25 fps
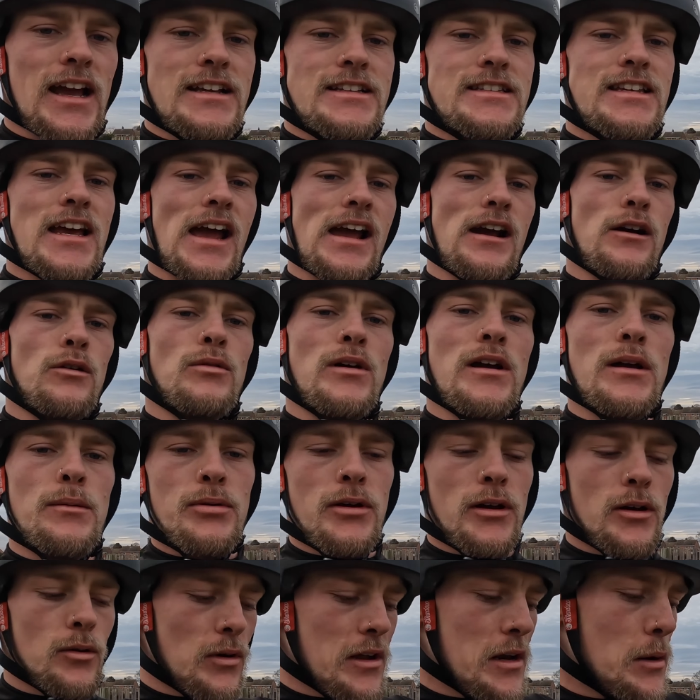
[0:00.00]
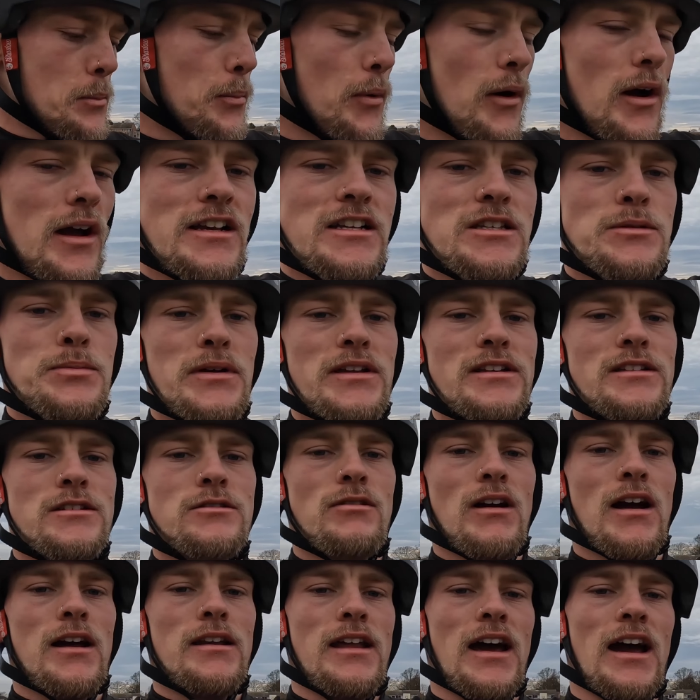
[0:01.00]
a tail whip where the bike spins
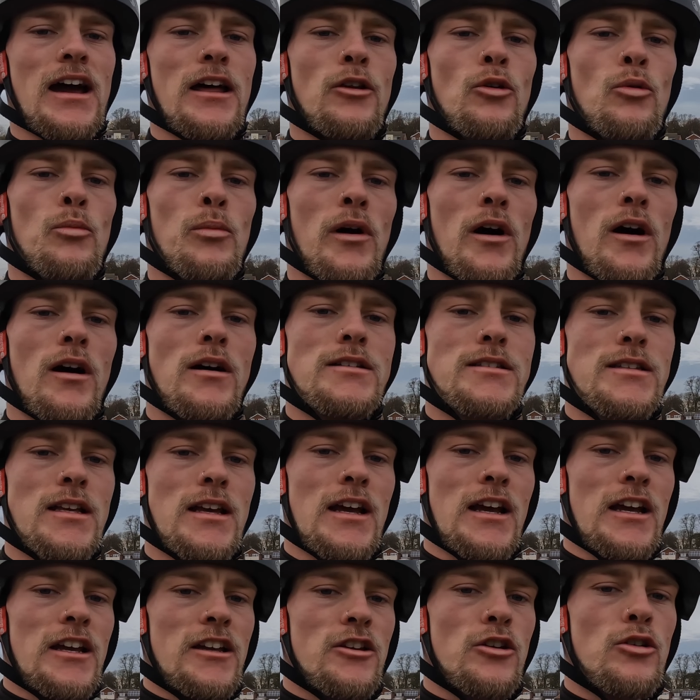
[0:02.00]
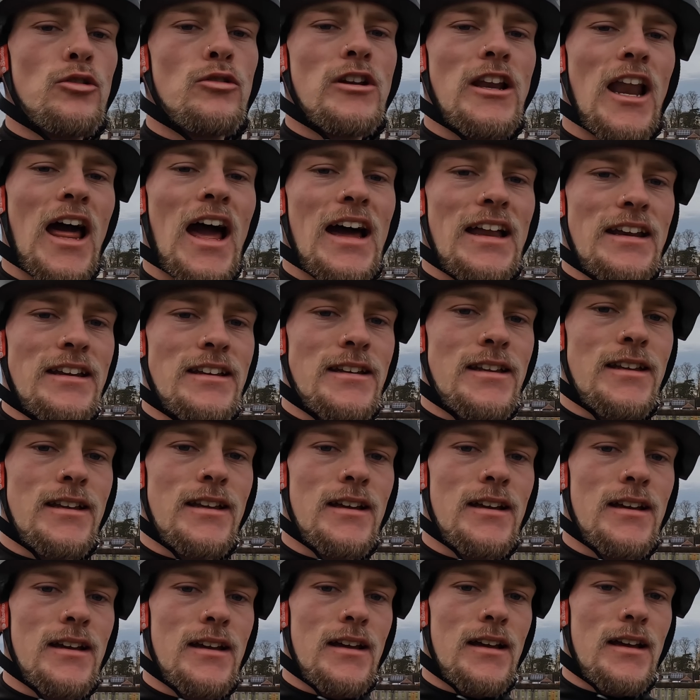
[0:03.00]
around the handlebars, you land,
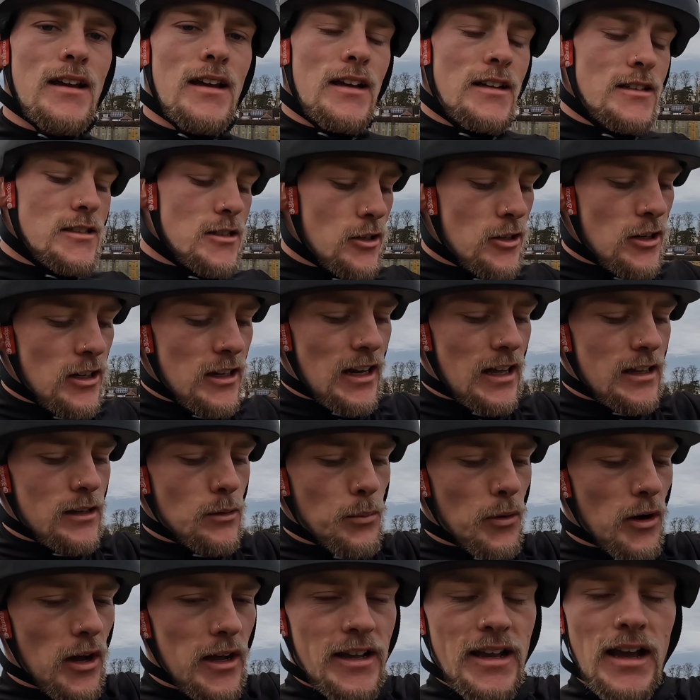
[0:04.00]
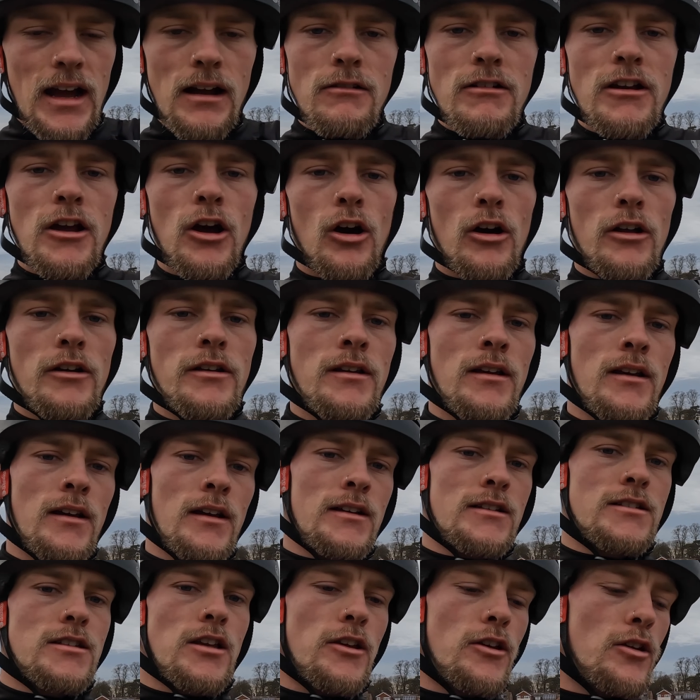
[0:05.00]
so you let the bike carry on,
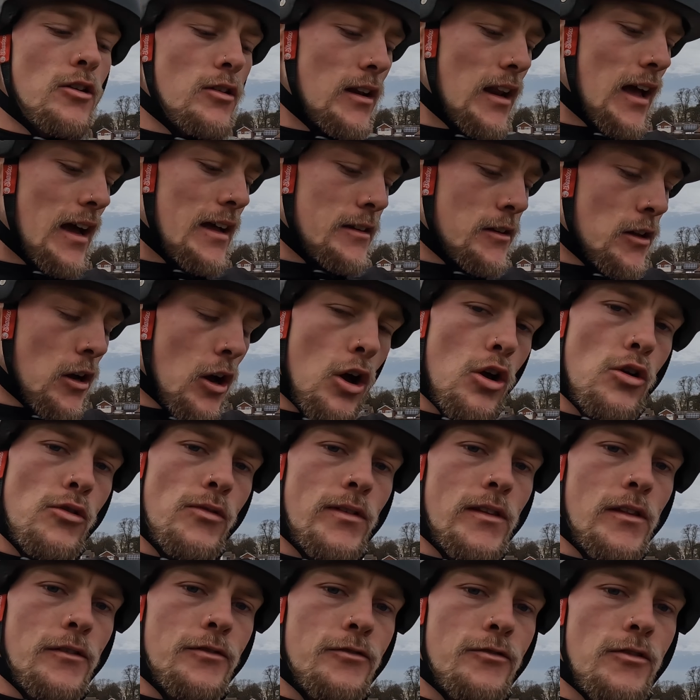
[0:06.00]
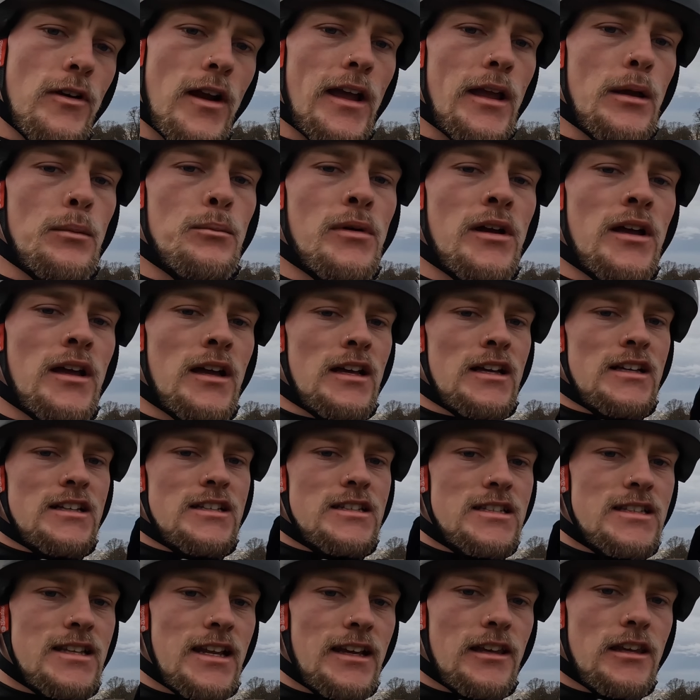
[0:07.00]
so you land over the frame,
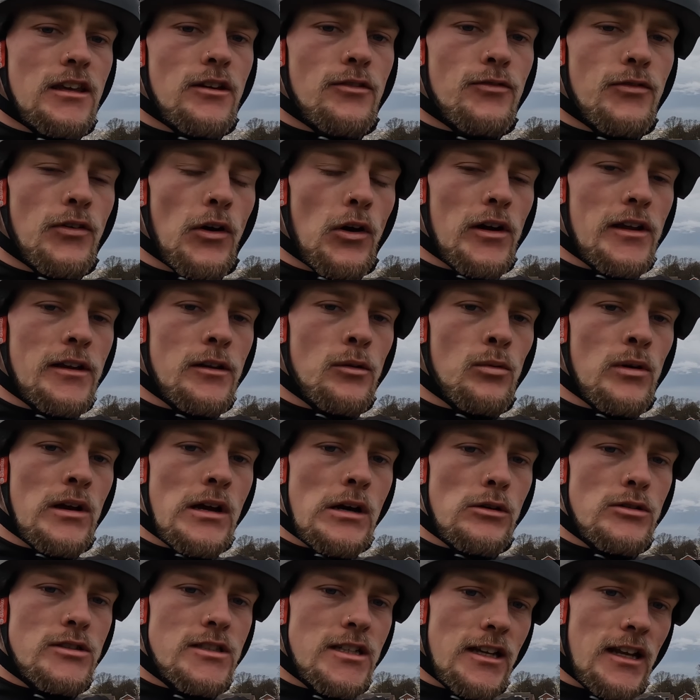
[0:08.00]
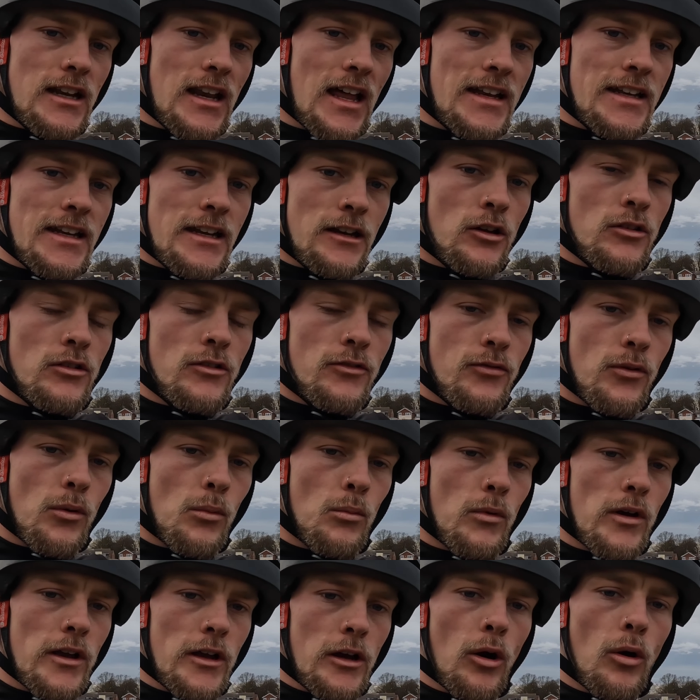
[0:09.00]
stick your foot in the wheel, so you're landing on the
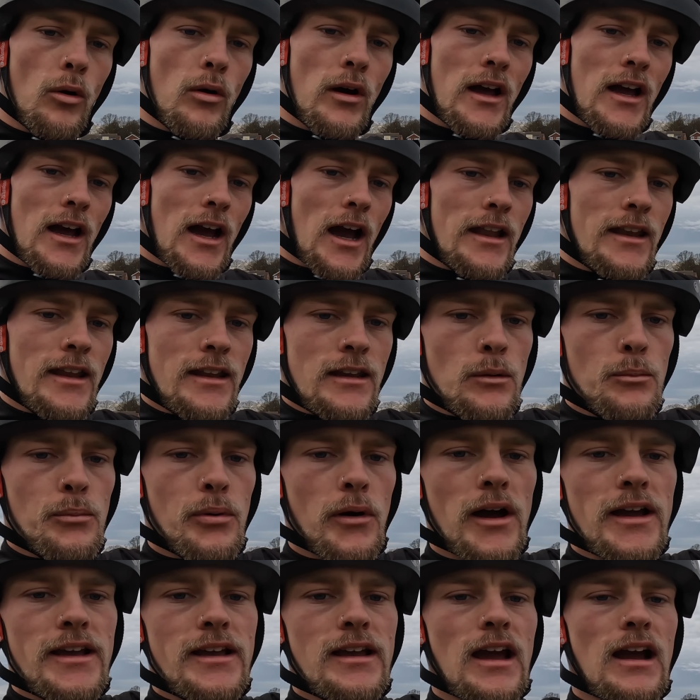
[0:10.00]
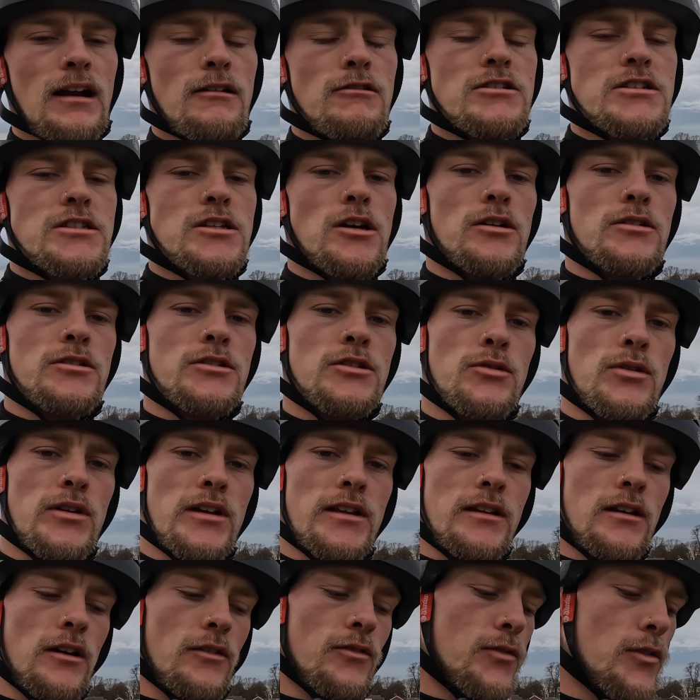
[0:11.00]
front wheel, and then the bike carries on
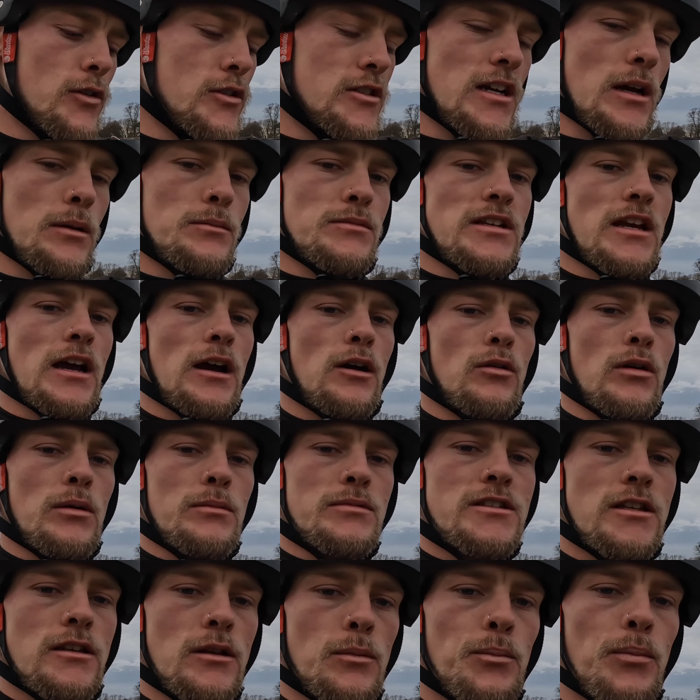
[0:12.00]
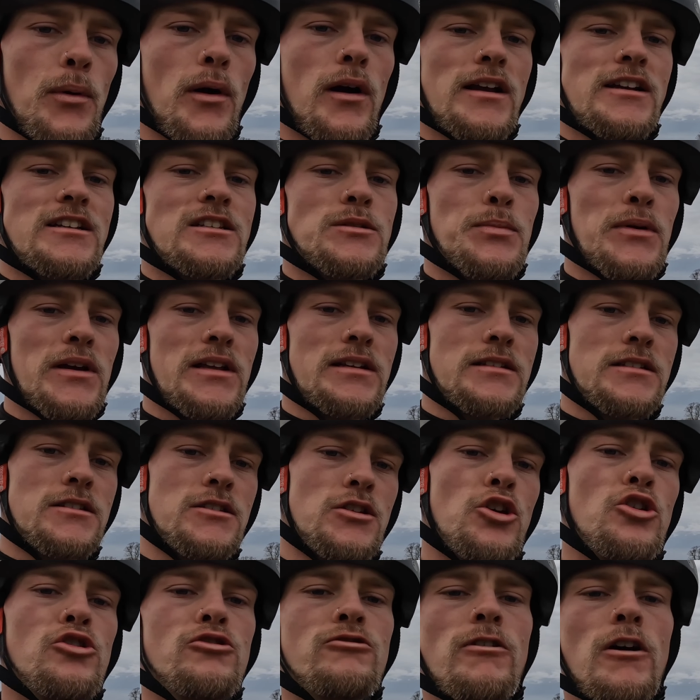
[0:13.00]
doing a foot jam tail whip. So the bike spins
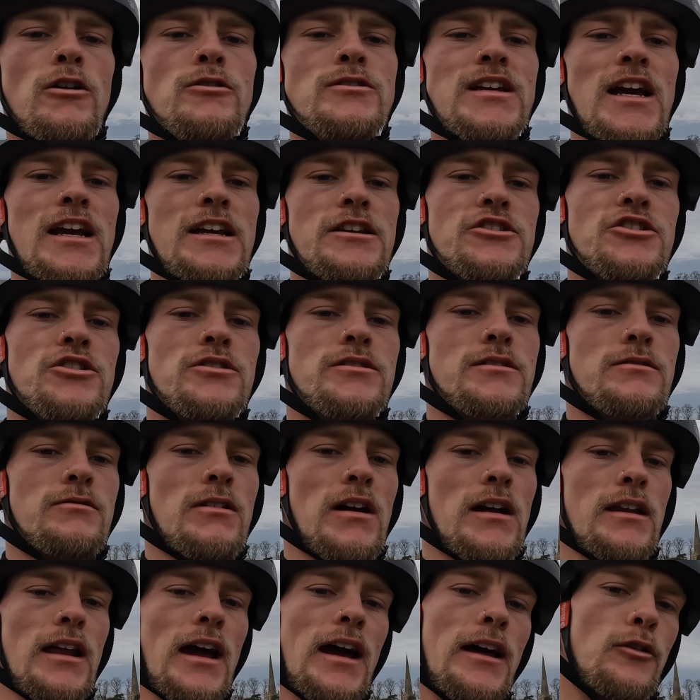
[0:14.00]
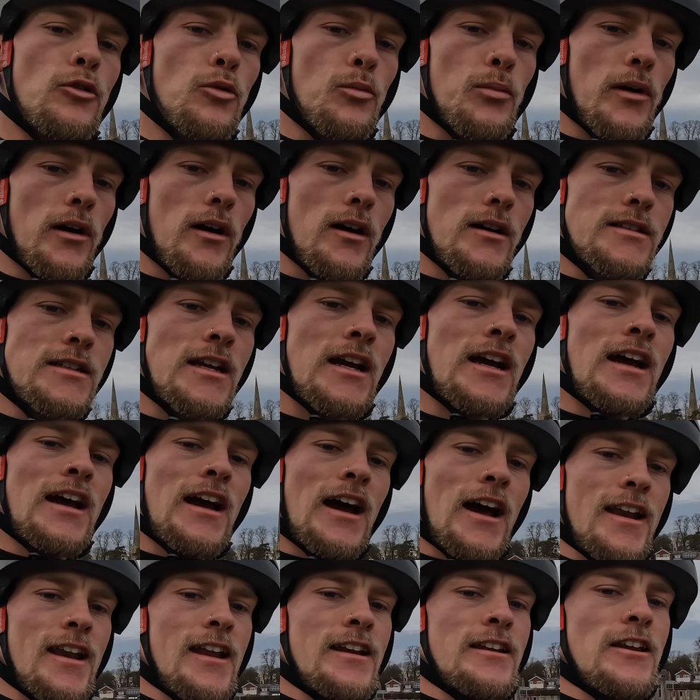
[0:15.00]
2 rotations around the handlebars,
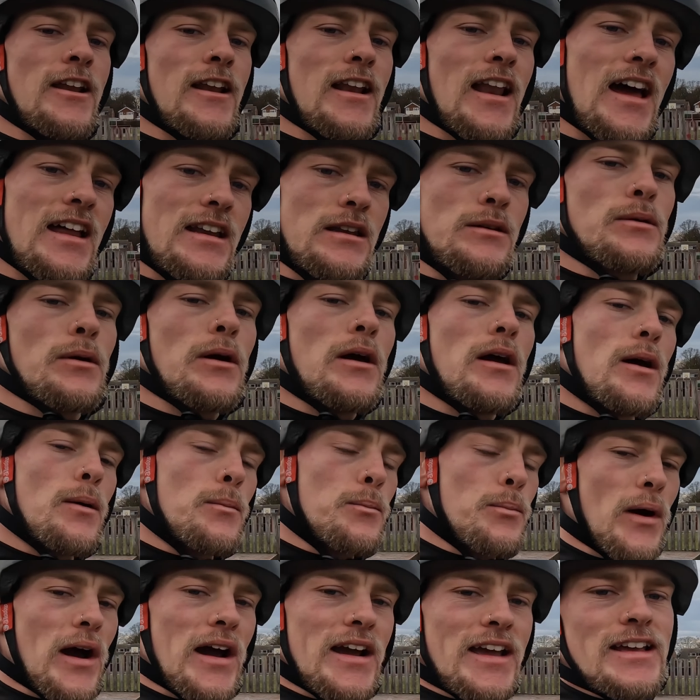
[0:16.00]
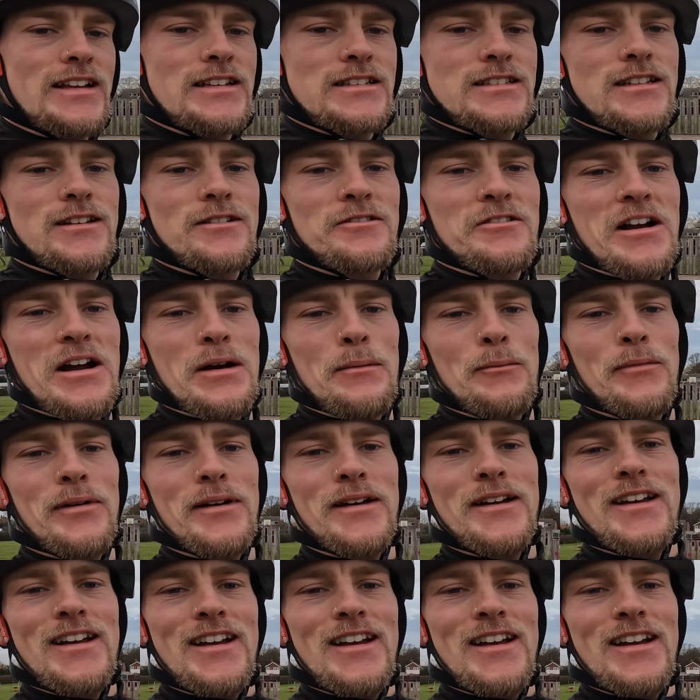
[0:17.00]
and then you land back into the ramp.